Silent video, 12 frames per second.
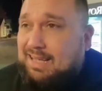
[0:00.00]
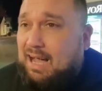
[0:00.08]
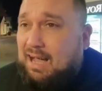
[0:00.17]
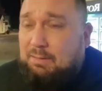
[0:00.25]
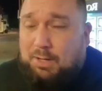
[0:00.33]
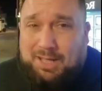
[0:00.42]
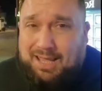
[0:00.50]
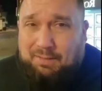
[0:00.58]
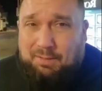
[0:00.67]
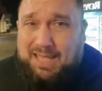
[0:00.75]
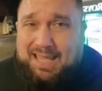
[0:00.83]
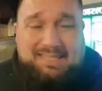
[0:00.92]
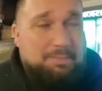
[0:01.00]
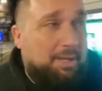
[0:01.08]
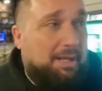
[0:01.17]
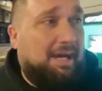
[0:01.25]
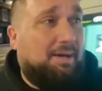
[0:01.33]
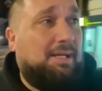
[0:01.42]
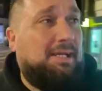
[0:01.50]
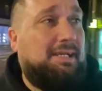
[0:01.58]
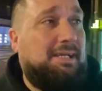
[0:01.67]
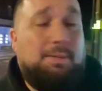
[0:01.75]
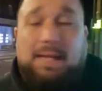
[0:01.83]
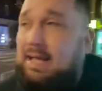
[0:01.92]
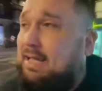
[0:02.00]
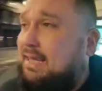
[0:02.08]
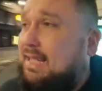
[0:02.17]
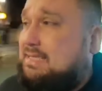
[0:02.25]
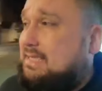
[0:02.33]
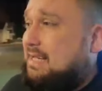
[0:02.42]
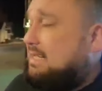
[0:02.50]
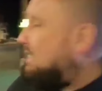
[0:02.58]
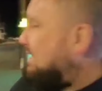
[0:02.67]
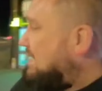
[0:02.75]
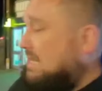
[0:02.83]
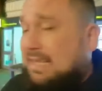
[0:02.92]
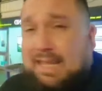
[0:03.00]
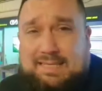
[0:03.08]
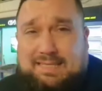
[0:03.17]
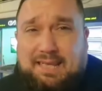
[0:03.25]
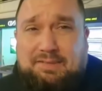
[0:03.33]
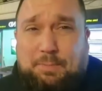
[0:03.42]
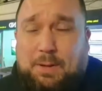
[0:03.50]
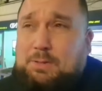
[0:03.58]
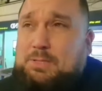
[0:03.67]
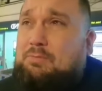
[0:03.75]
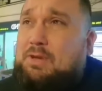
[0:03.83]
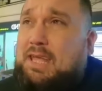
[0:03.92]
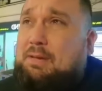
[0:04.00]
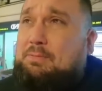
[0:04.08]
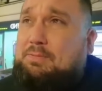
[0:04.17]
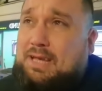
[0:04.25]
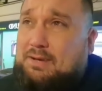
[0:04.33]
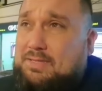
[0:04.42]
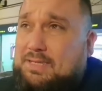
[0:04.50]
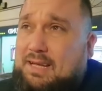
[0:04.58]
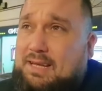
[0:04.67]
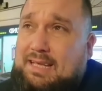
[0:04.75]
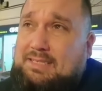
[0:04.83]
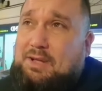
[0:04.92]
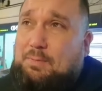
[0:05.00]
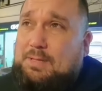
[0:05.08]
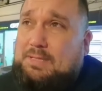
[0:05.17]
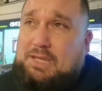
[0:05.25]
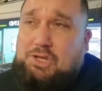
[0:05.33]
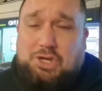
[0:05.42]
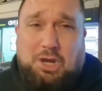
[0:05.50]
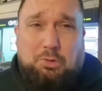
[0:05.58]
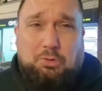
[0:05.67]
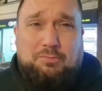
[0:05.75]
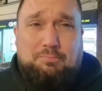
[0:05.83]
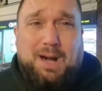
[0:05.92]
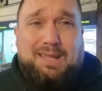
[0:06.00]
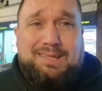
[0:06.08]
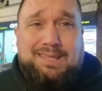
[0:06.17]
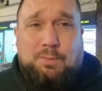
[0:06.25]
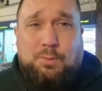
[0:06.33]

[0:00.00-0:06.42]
I'm on the easy bit now. But yeah, let's see if Spoons can redeem themselves. So the next stop is the Shoulder Of Mutton,